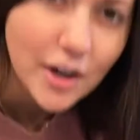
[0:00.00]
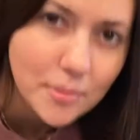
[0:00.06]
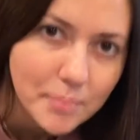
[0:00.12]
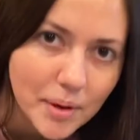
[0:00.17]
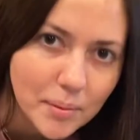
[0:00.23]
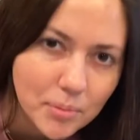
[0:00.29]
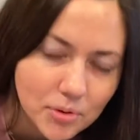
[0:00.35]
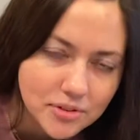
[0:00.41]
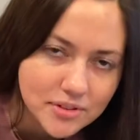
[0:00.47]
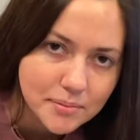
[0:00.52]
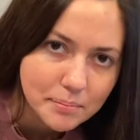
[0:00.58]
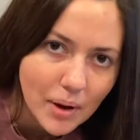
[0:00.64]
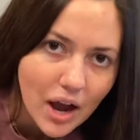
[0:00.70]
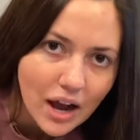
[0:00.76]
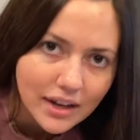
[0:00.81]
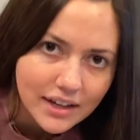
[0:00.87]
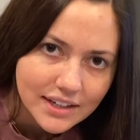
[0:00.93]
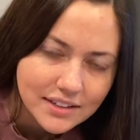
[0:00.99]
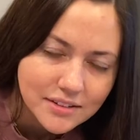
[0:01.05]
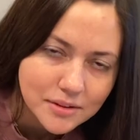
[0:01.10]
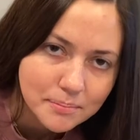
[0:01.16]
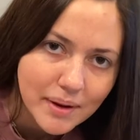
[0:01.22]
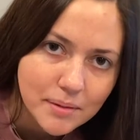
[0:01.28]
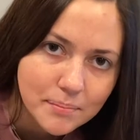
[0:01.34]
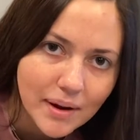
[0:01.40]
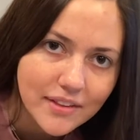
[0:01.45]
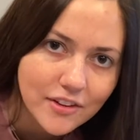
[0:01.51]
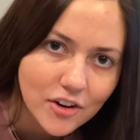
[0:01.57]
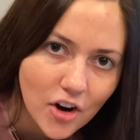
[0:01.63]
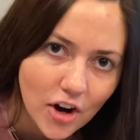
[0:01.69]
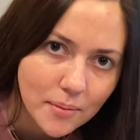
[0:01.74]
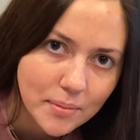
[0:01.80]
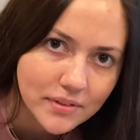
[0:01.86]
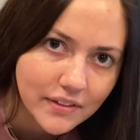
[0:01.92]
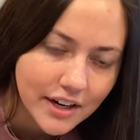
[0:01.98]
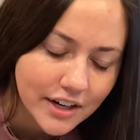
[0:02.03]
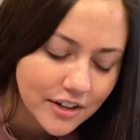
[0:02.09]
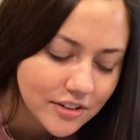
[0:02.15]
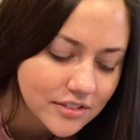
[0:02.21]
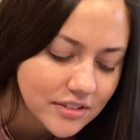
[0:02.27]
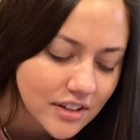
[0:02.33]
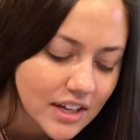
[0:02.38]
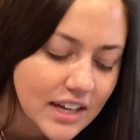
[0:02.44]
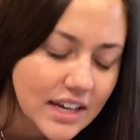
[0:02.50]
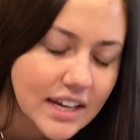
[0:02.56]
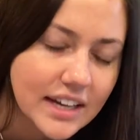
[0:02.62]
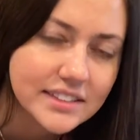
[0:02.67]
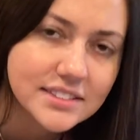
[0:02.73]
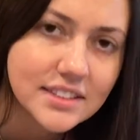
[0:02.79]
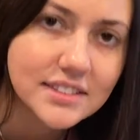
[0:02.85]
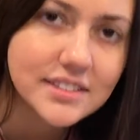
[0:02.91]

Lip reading: bubbles and pockets made by the carbon layers. And since